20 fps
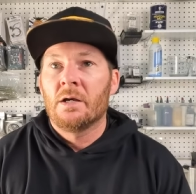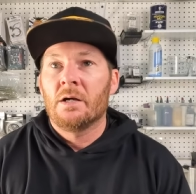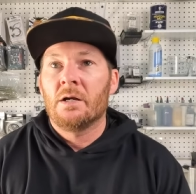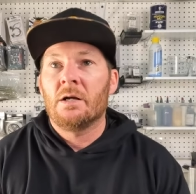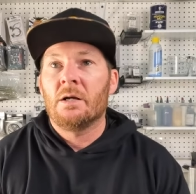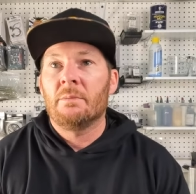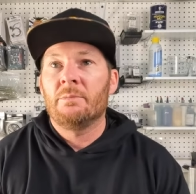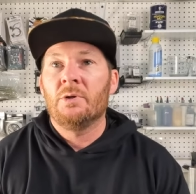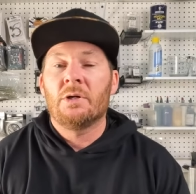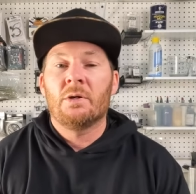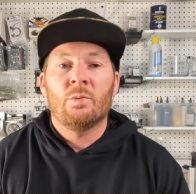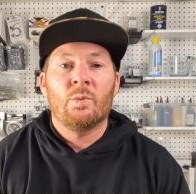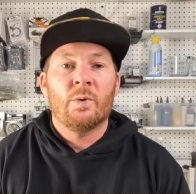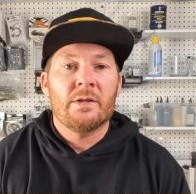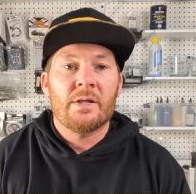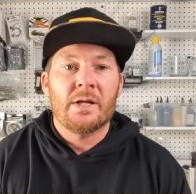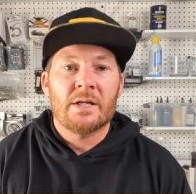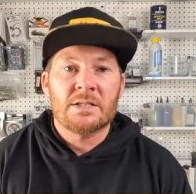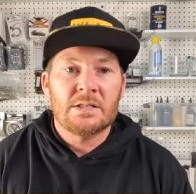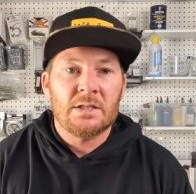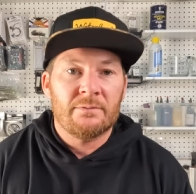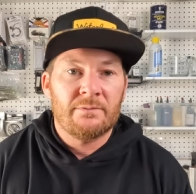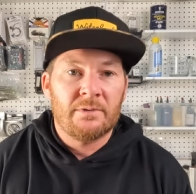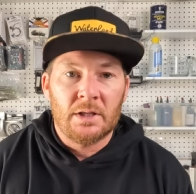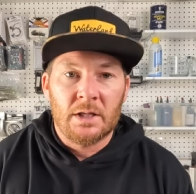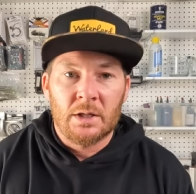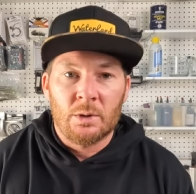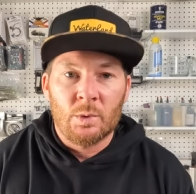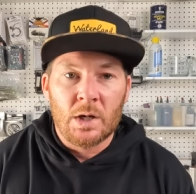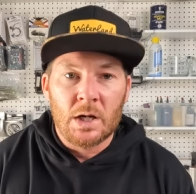You can wear that stuff
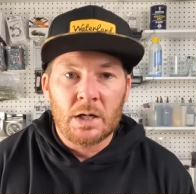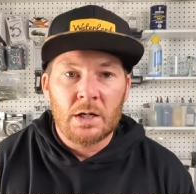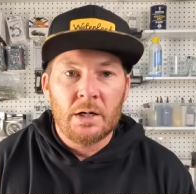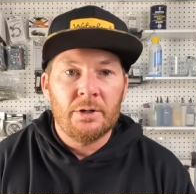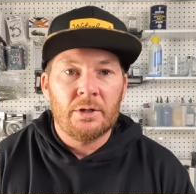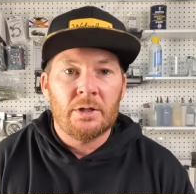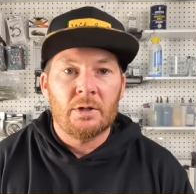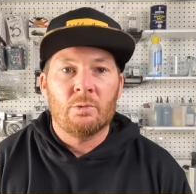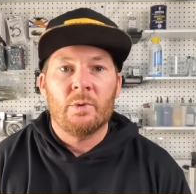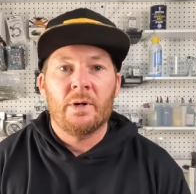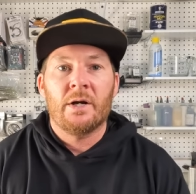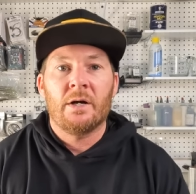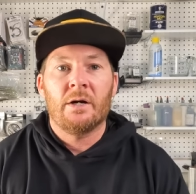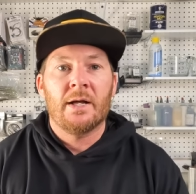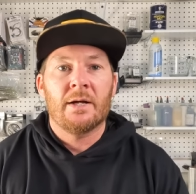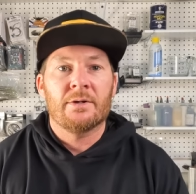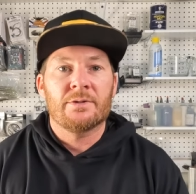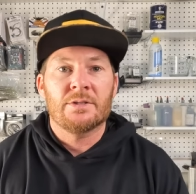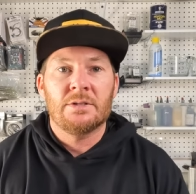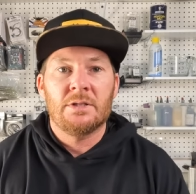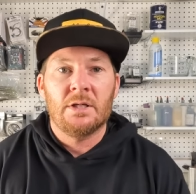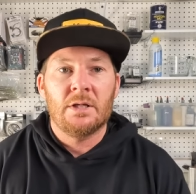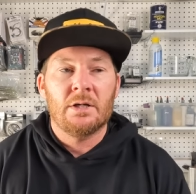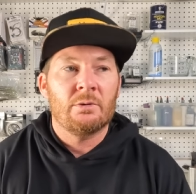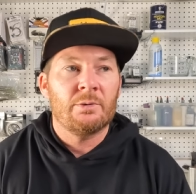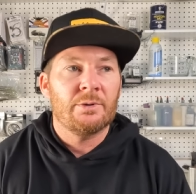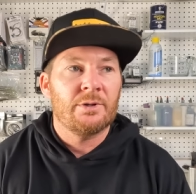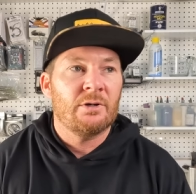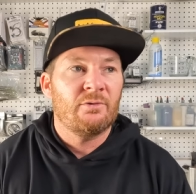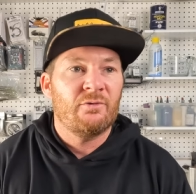on the water. You can wear it out to
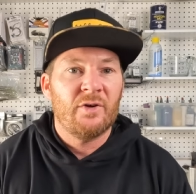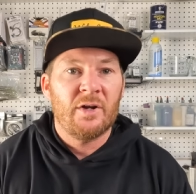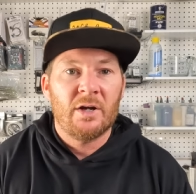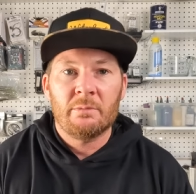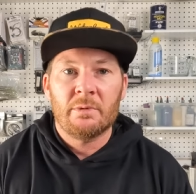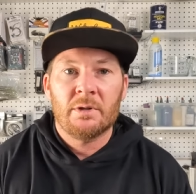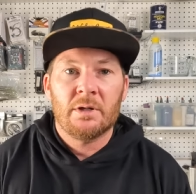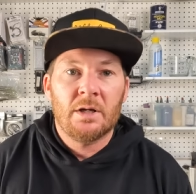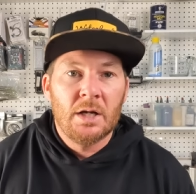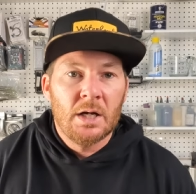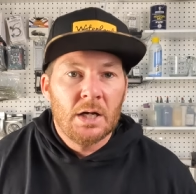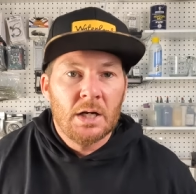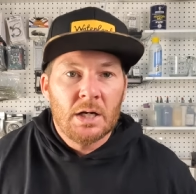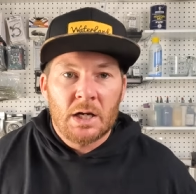dinner with your family.